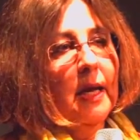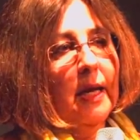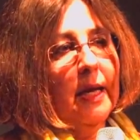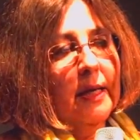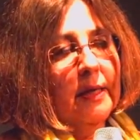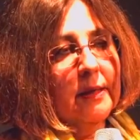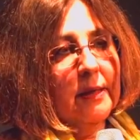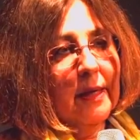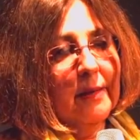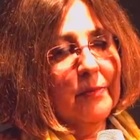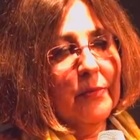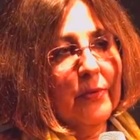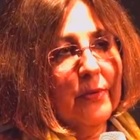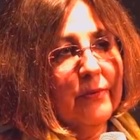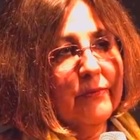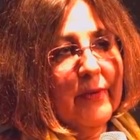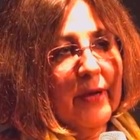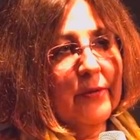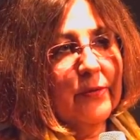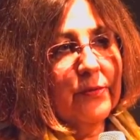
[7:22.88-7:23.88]
and a number
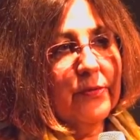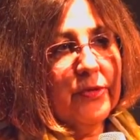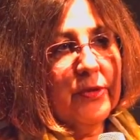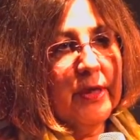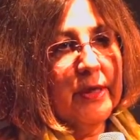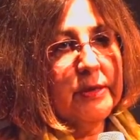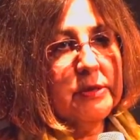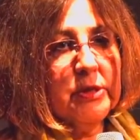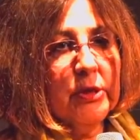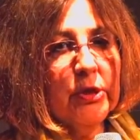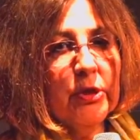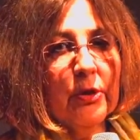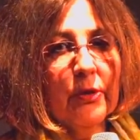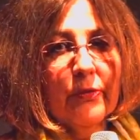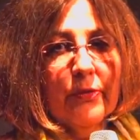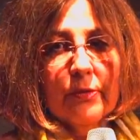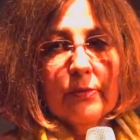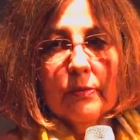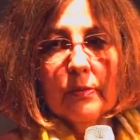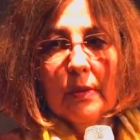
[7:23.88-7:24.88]
of other things that,
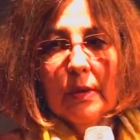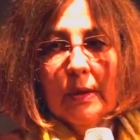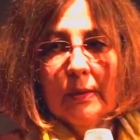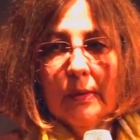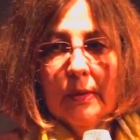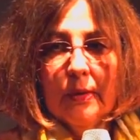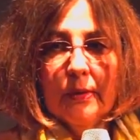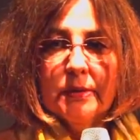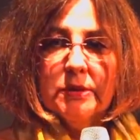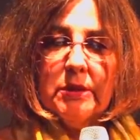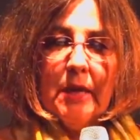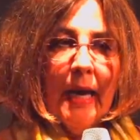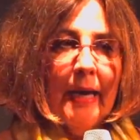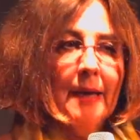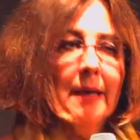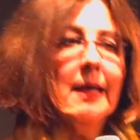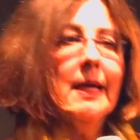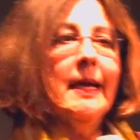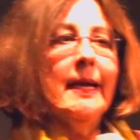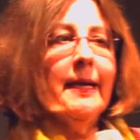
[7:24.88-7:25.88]
it's
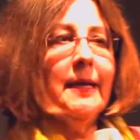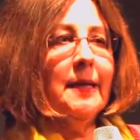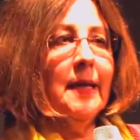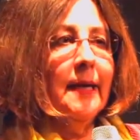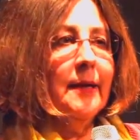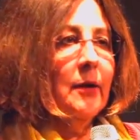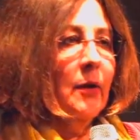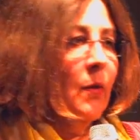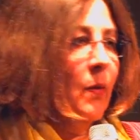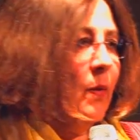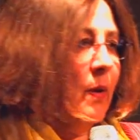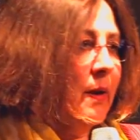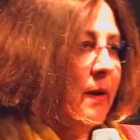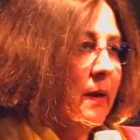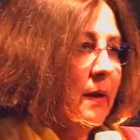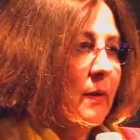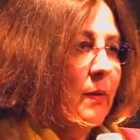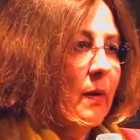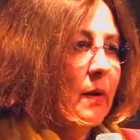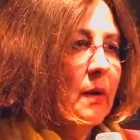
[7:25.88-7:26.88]
kind of late and I don't want
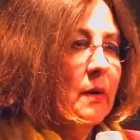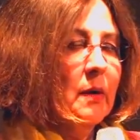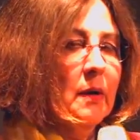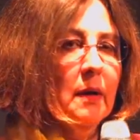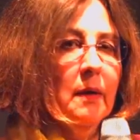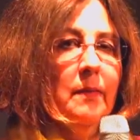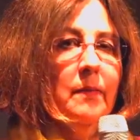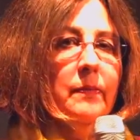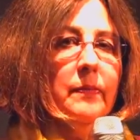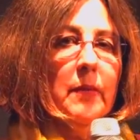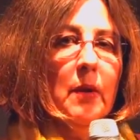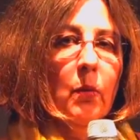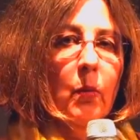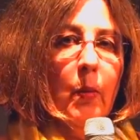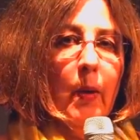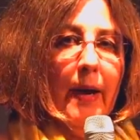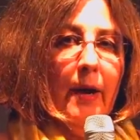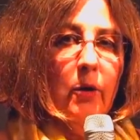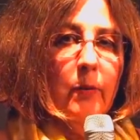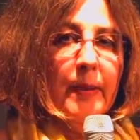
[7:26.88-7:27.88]
to
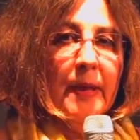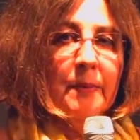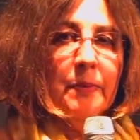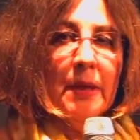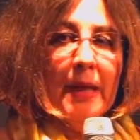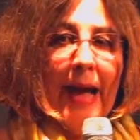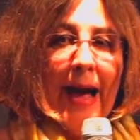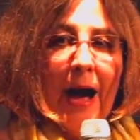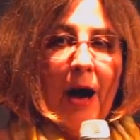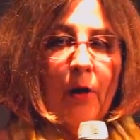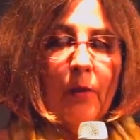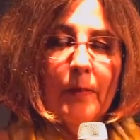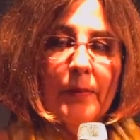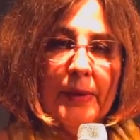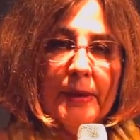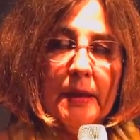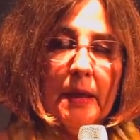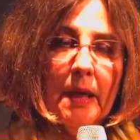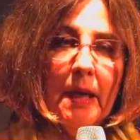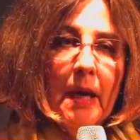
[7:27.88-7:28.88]
wear people out,
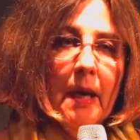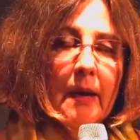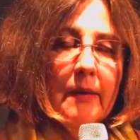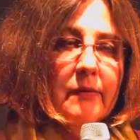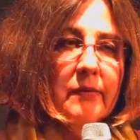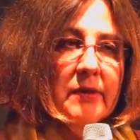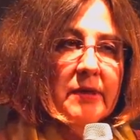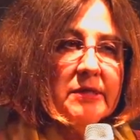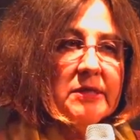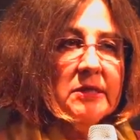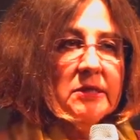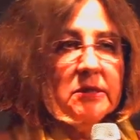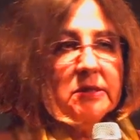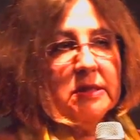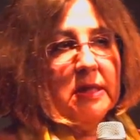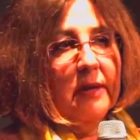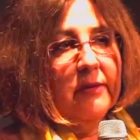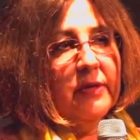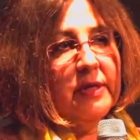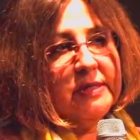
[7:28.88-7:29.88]
but this
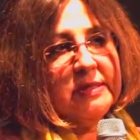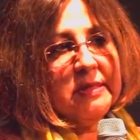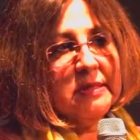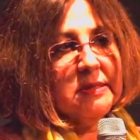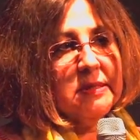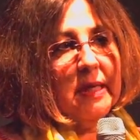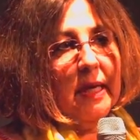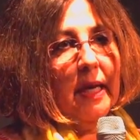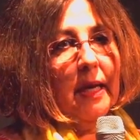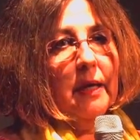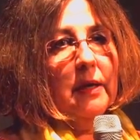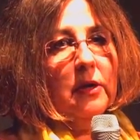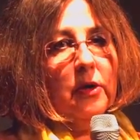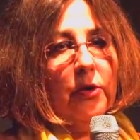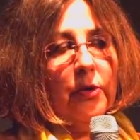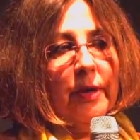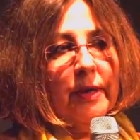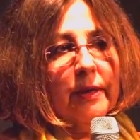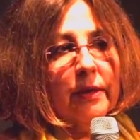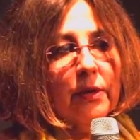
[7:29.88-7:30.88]
is a
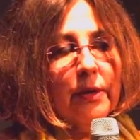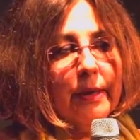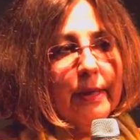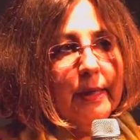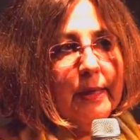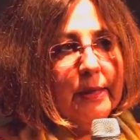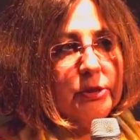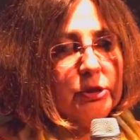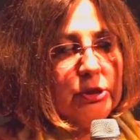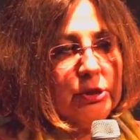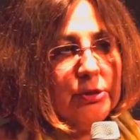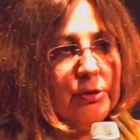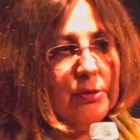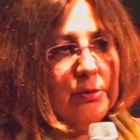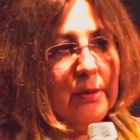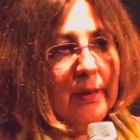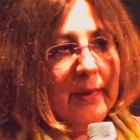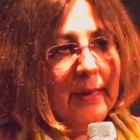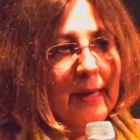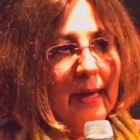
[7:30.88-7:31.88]
critical
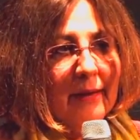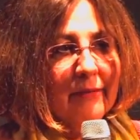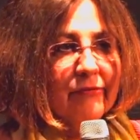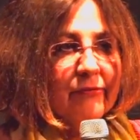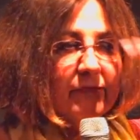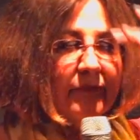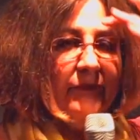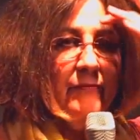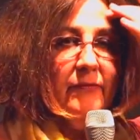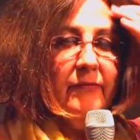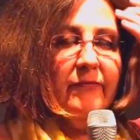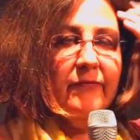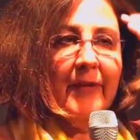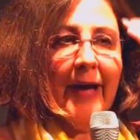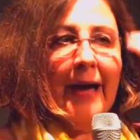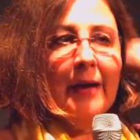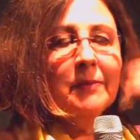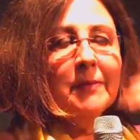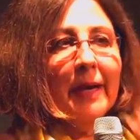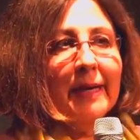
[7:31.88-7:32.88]
issue, and I've
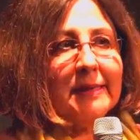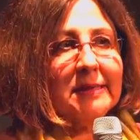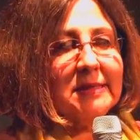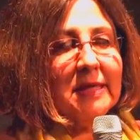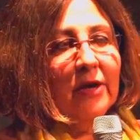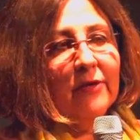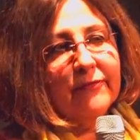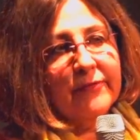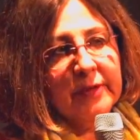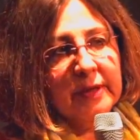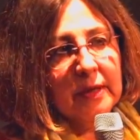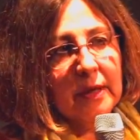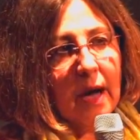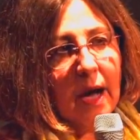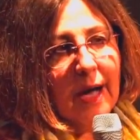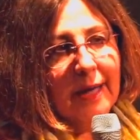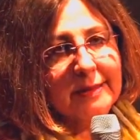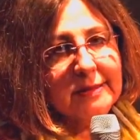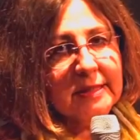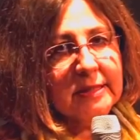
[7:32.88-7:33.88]
found myself in an
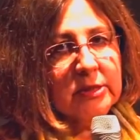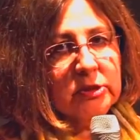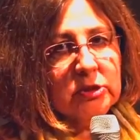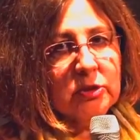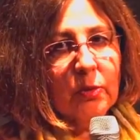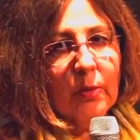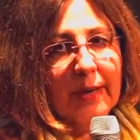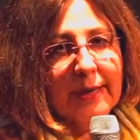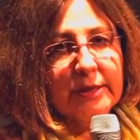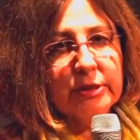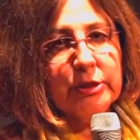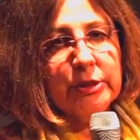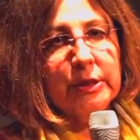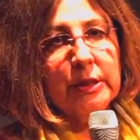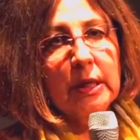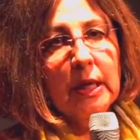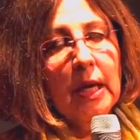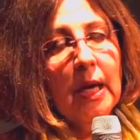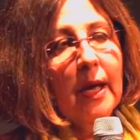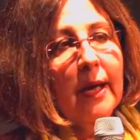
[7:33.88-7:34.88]
odd
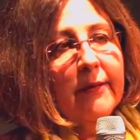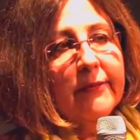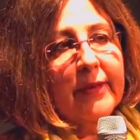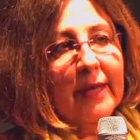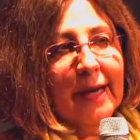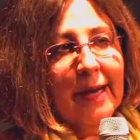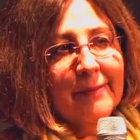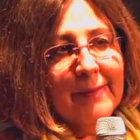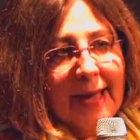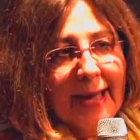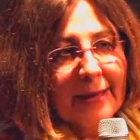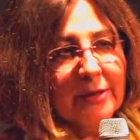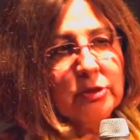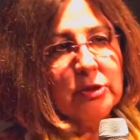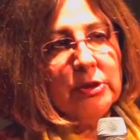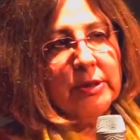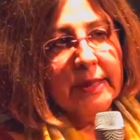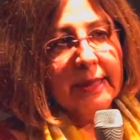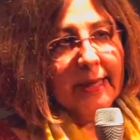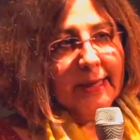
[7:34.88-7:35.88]
situation that I'm
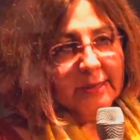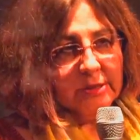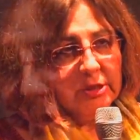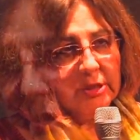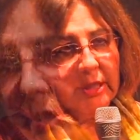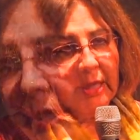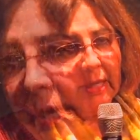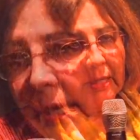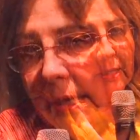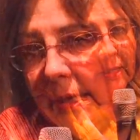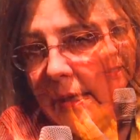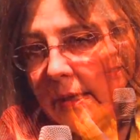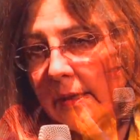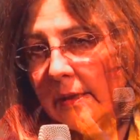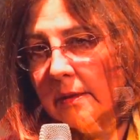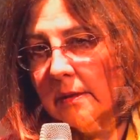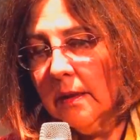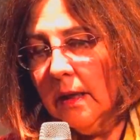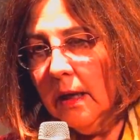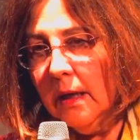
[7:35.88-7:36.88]
actually educating